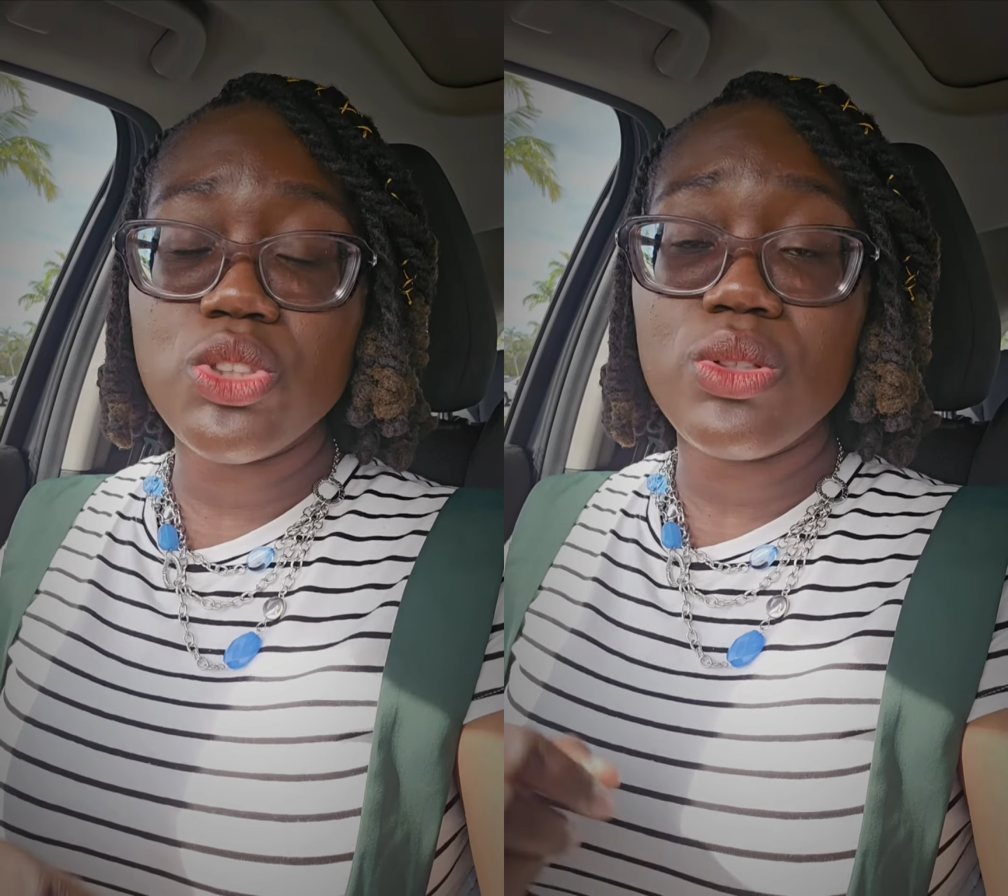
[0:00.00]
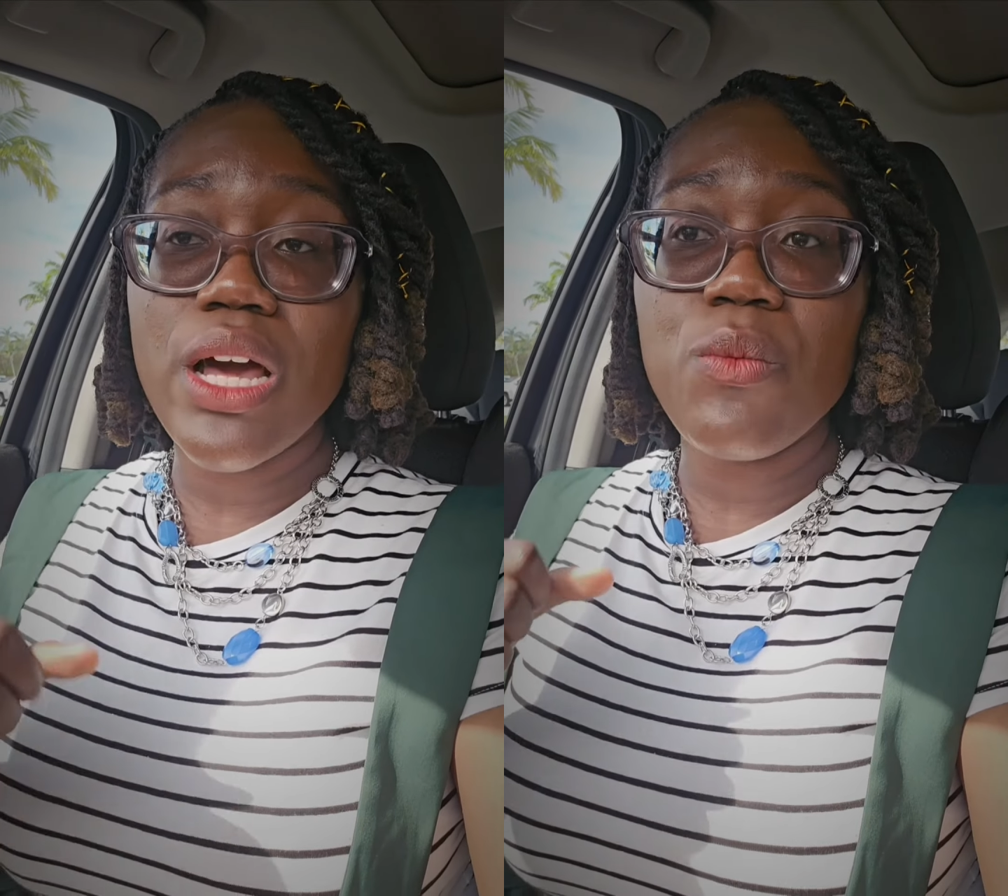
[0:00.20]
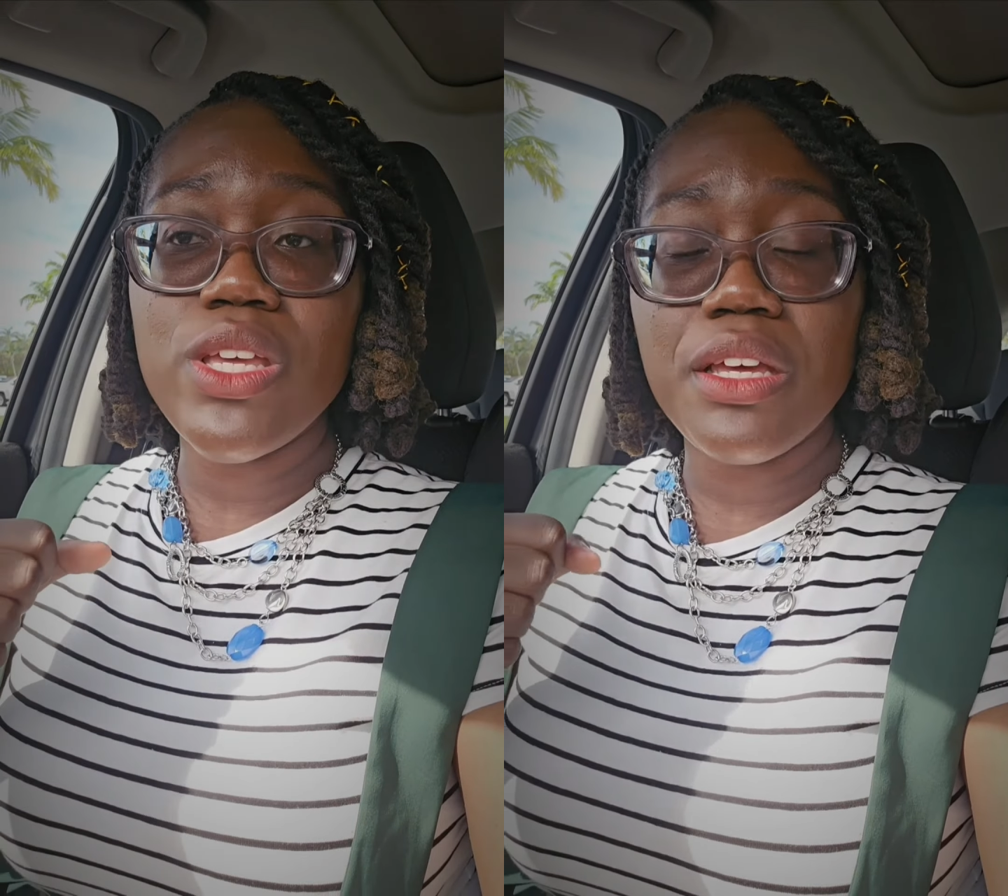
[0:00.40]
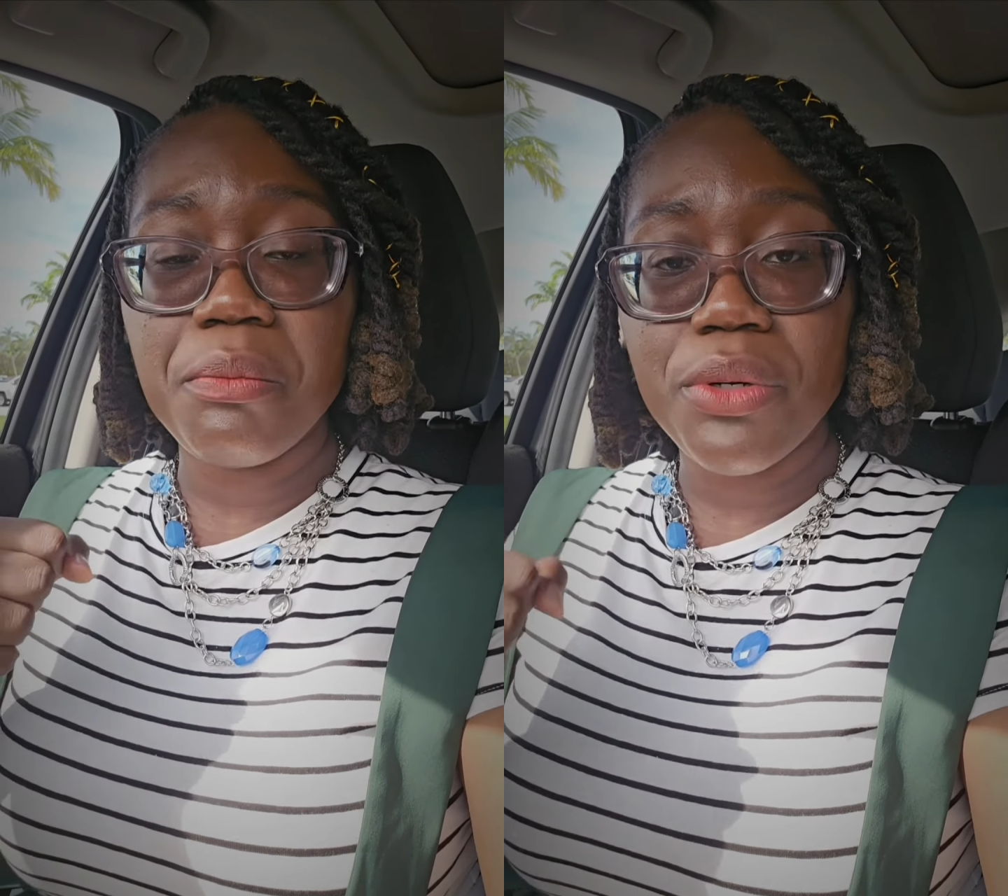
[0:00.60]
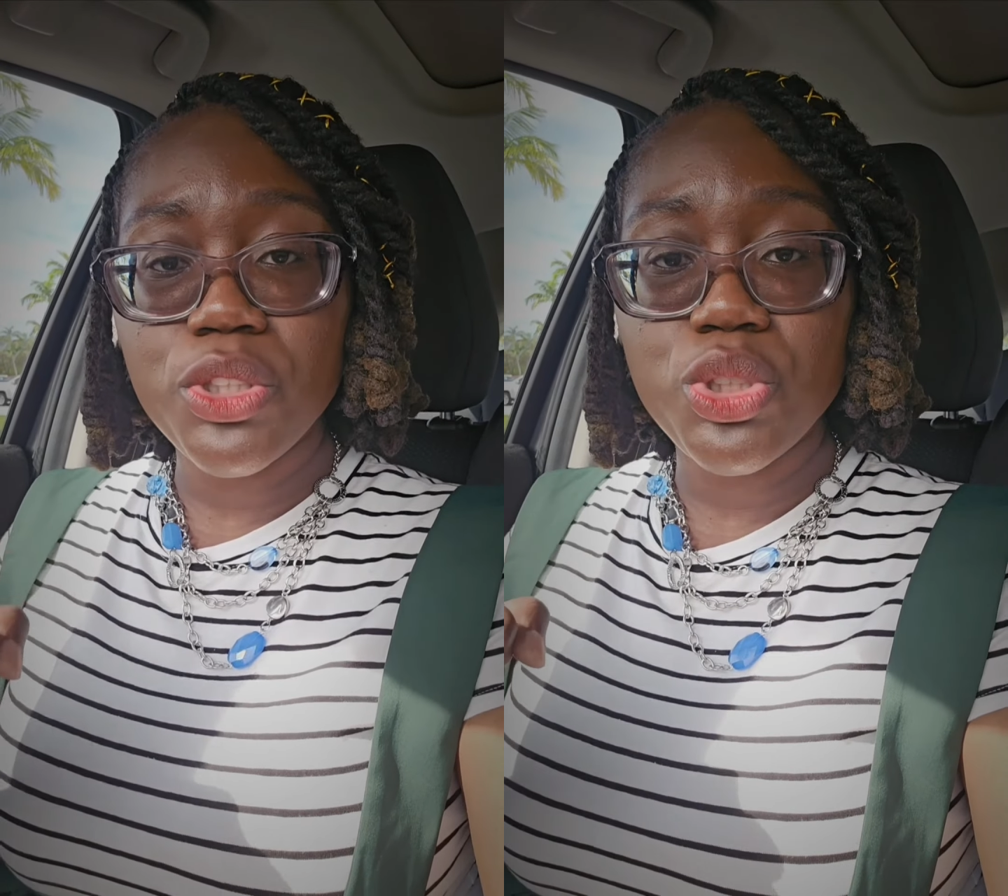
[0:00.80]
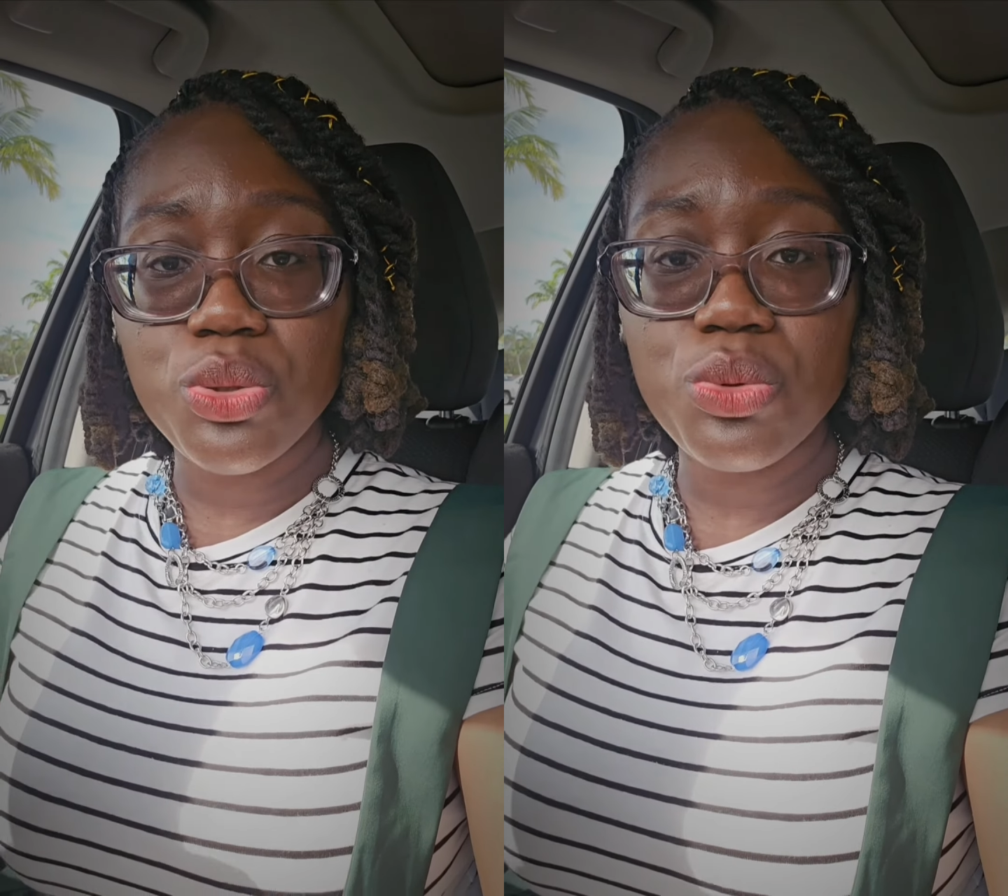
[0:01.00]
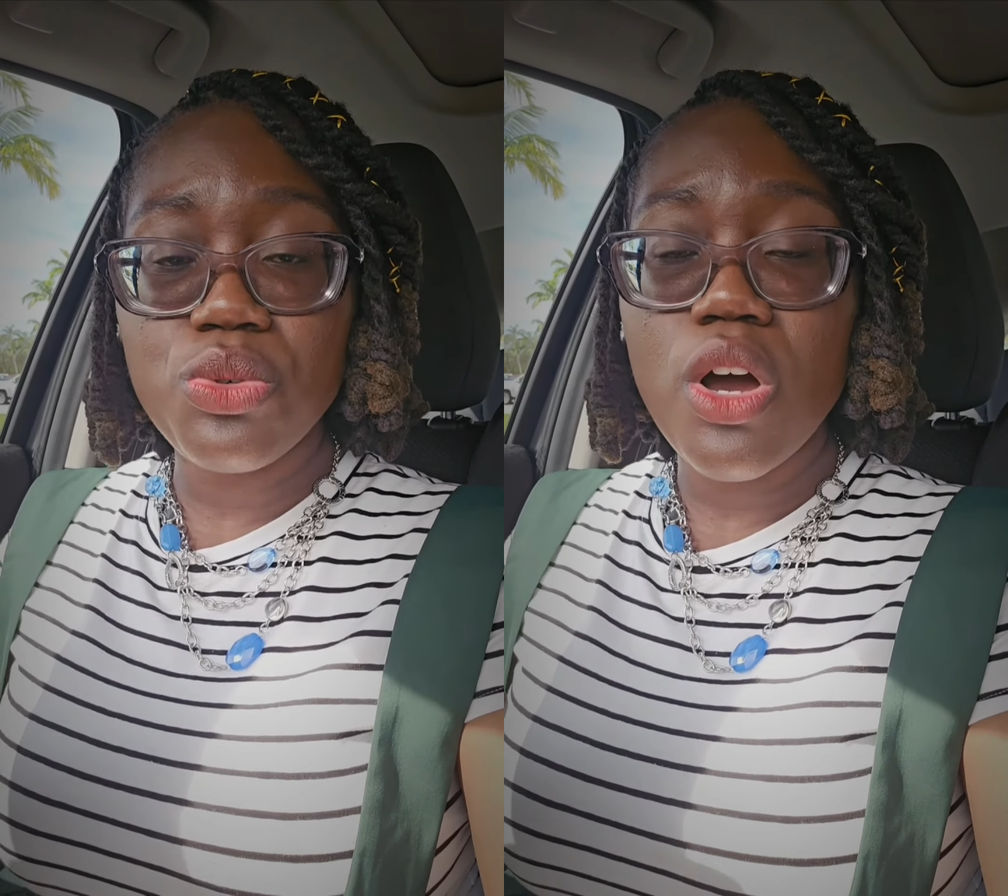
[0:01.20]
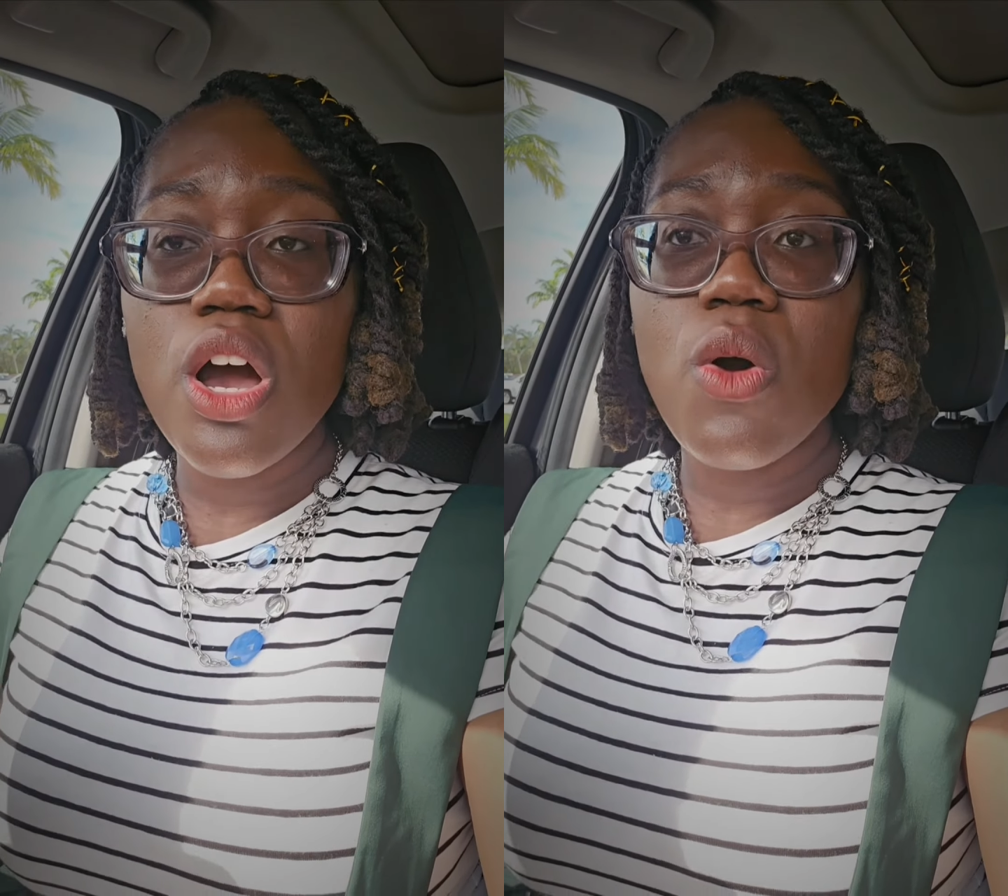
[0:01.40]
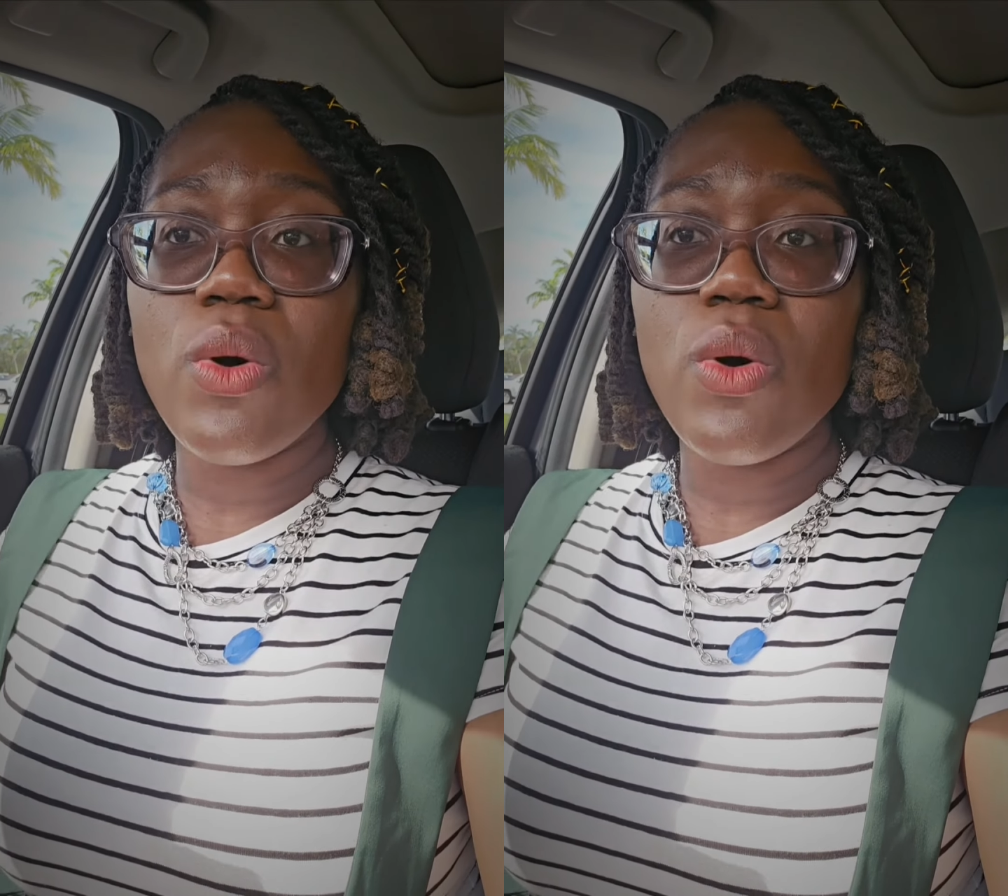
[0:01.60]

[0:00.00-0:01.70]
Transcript: so that we can push through